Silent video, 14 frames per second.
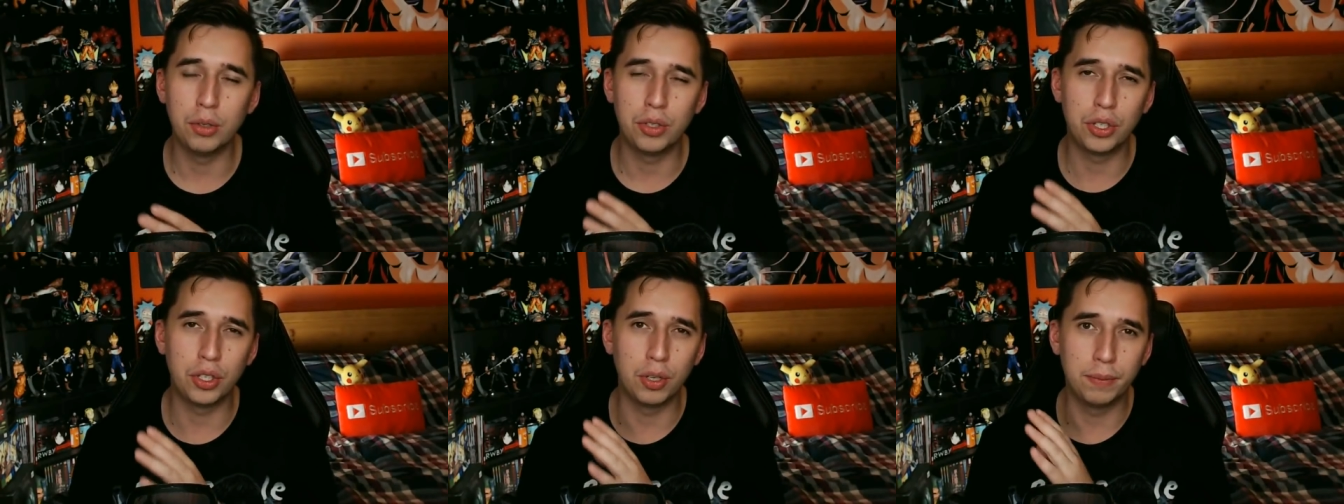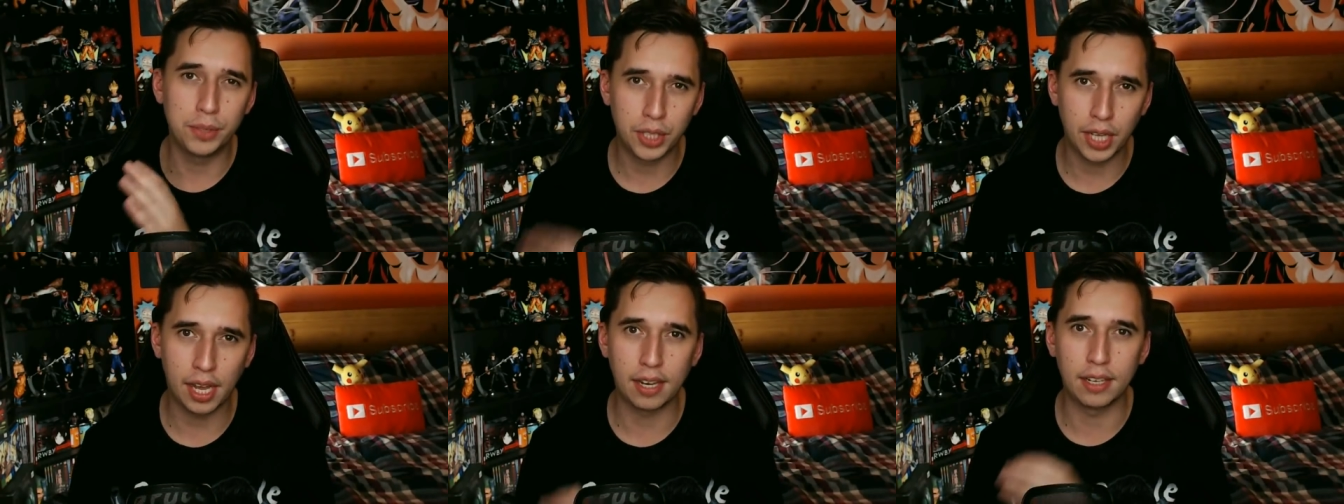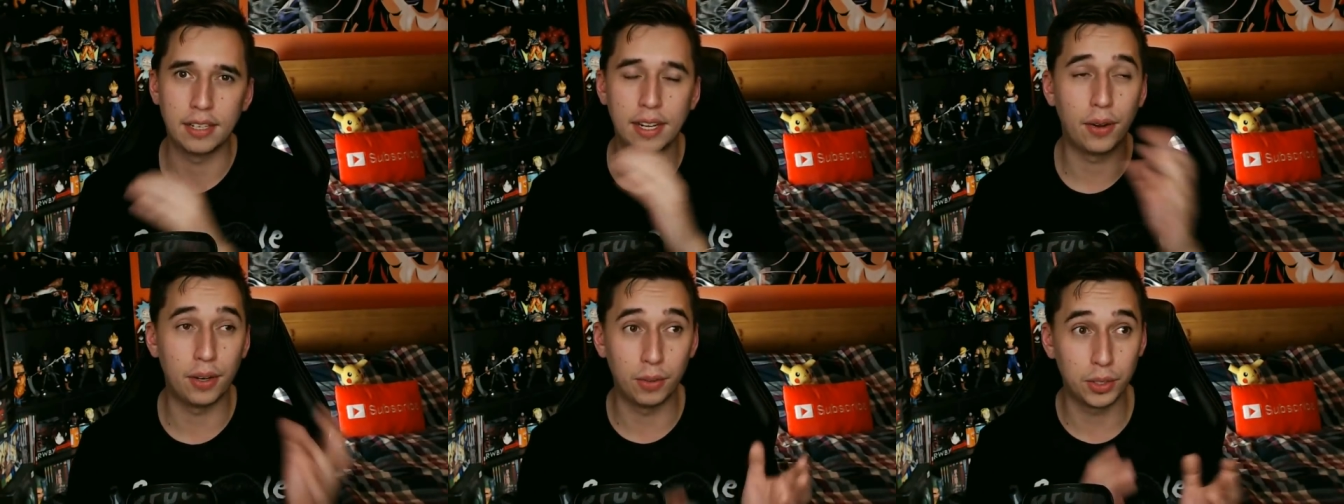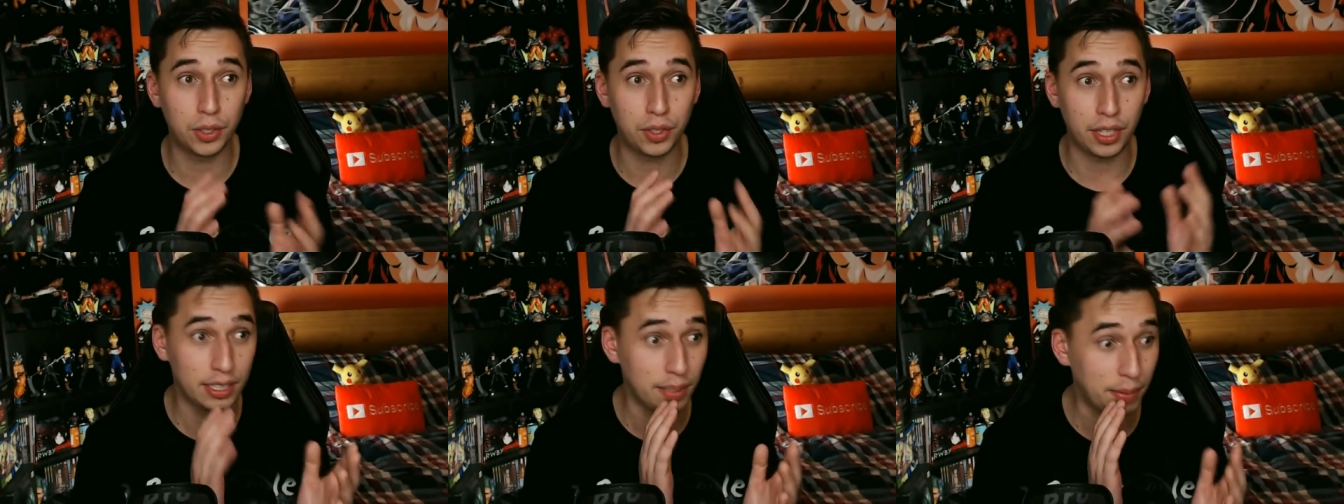YouTube channel. Now, I know what
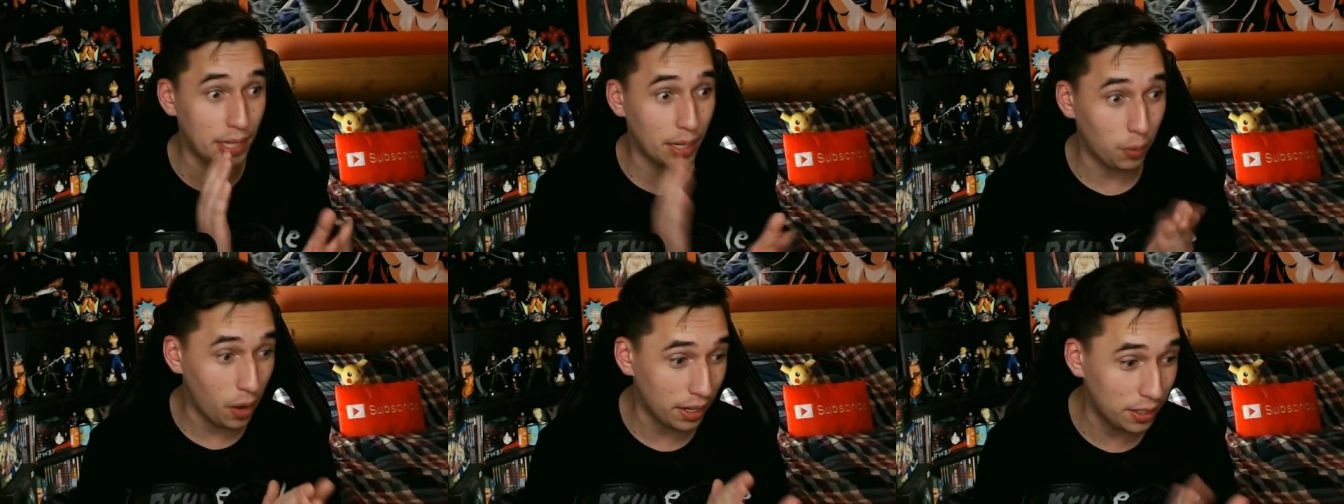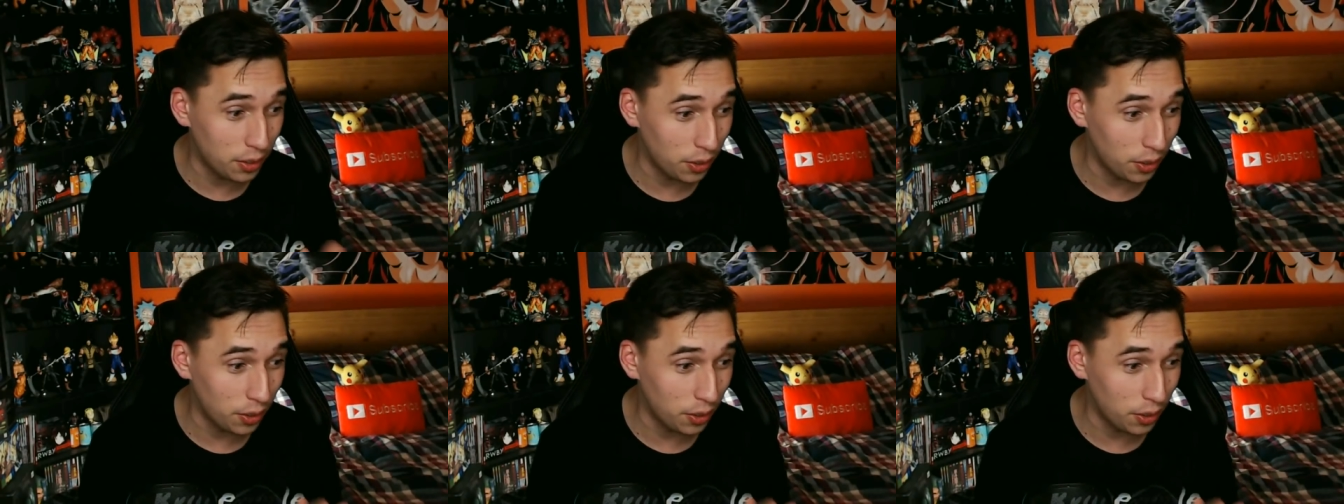you're thinking, DVK, what?